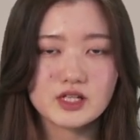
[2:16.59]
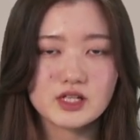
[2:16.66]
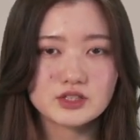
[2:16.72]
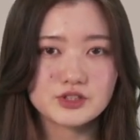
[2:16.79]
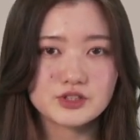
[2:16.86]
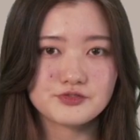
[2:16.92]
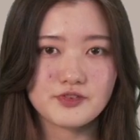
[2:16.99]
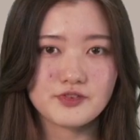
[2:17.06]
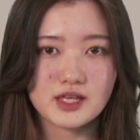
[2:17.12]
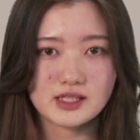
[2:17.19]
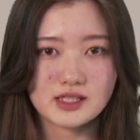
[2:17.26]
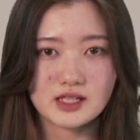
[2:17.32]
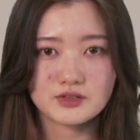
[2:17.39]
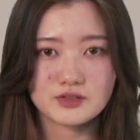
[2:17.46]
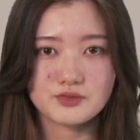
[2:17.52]
to find
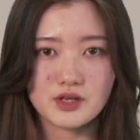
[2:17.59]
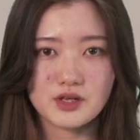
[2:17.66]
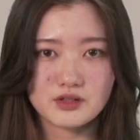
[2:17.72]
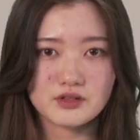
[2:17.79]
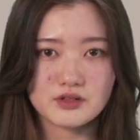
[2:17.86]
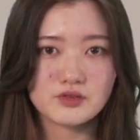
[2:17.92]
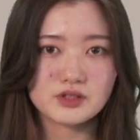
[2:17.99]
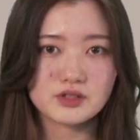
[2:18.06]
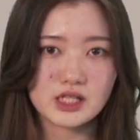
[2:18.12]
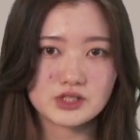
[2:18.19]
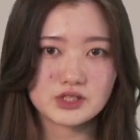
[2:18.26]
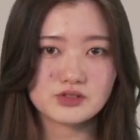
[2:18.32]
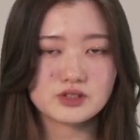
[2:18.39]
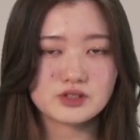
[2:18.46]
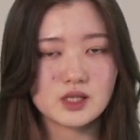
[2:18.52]
out whether the
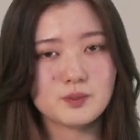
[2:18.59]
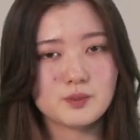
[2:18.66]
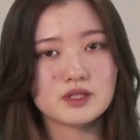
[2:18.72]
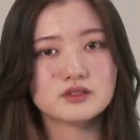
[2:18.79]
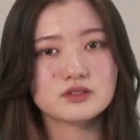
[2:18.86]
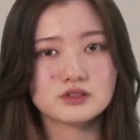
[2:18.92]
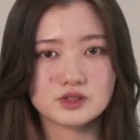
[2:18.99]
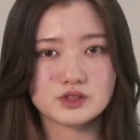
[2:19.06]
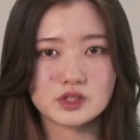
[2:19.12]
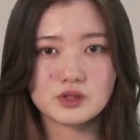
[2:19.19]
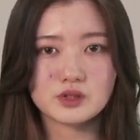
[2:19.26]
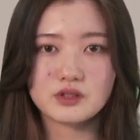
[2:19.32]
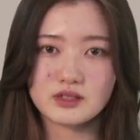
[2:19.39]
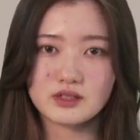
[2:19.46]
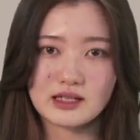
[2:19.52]
relationship is true
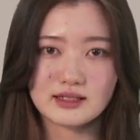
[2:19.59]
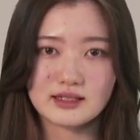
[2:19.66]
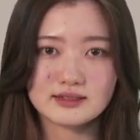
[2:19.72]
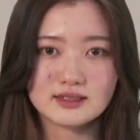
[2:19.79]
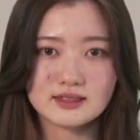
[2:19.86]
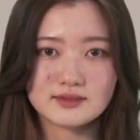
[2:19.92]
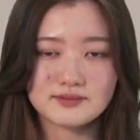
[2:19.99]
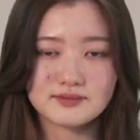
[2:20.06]
or not.